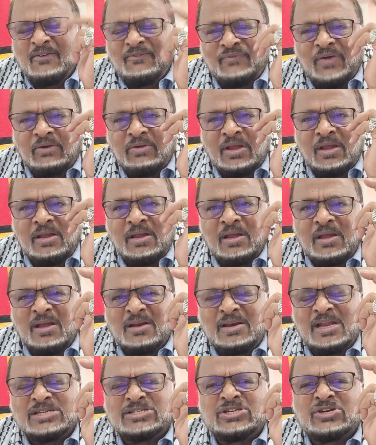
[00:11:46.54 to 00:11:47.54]
Very
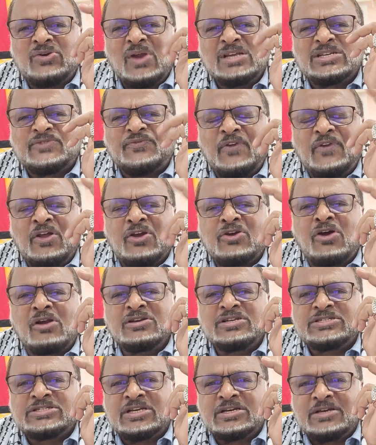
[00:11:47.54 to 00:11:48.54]
disgraceful, and
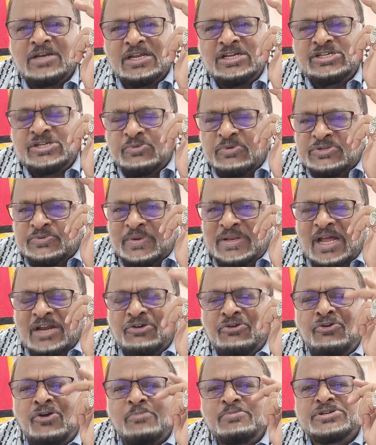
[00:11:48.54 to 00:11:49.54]
constantly she was with that
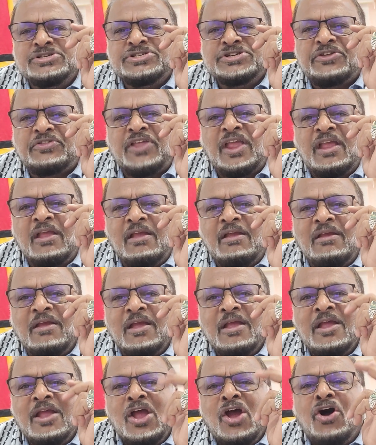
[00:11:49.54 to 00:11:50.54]
rubbish thing.
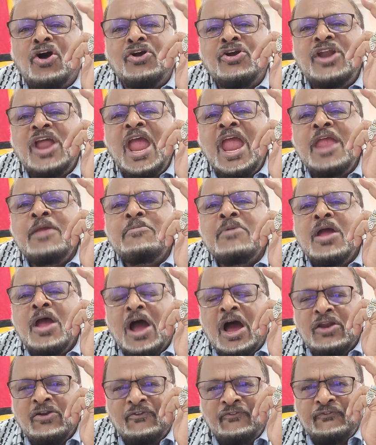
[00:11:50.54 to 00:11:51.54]
Her name
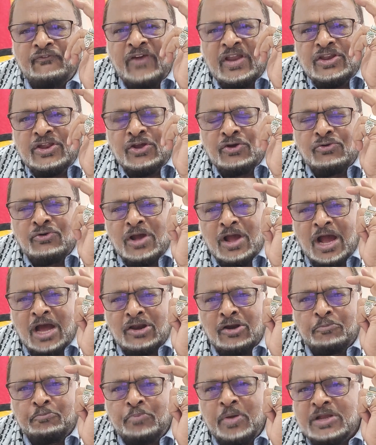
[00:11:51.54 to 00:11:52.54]
and her video and
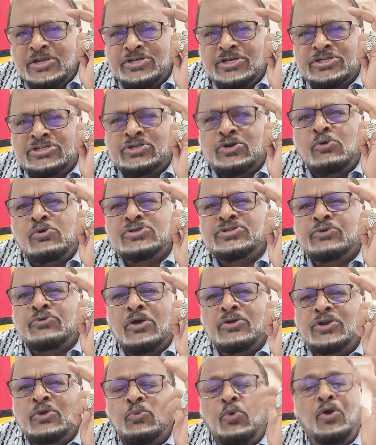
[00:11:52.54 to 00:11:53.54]
her pictures goes
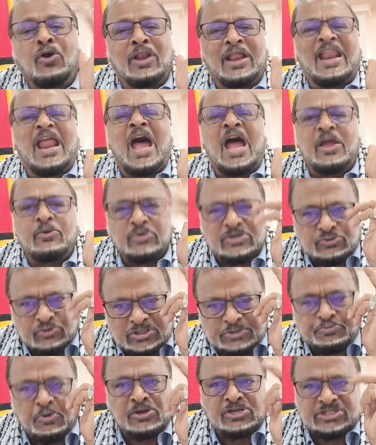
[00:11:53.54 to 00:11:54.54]
around the world, and I was
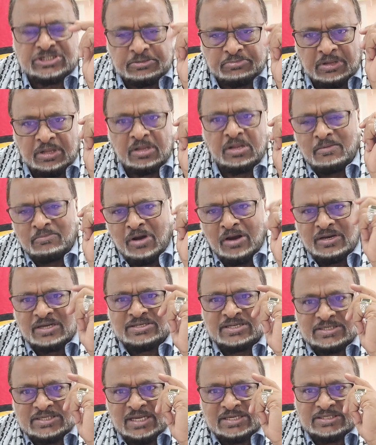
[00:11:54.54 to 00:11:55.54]
responsible,
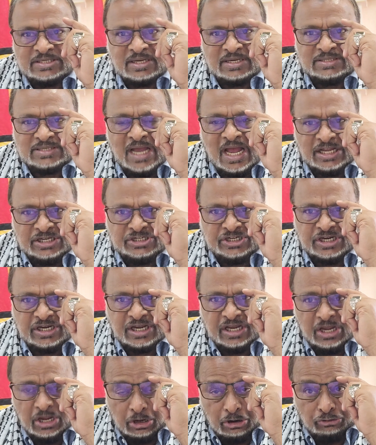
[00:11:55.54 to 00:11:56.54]
brothers and sisters,
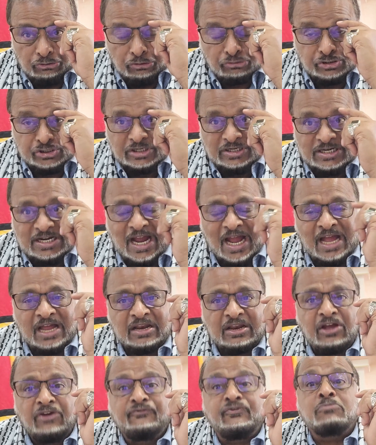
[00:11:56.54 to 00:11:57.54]
Haji Roshan
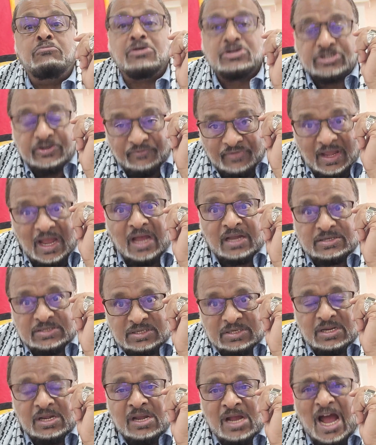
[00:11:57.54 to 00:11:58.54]
Khan, for much of that.
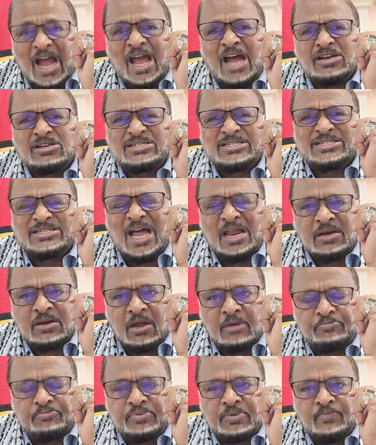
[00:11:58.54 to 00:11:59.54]
I had to stand
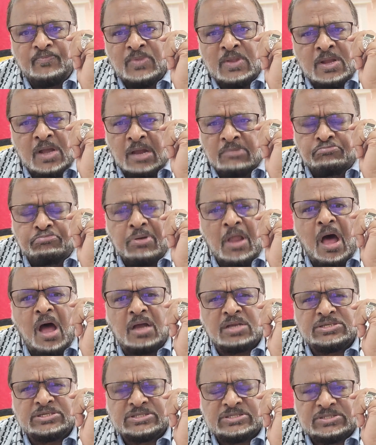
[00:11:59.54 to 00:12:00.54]
up and
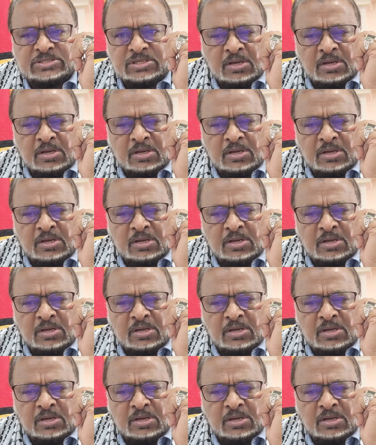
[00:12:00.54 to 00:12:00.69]
blast.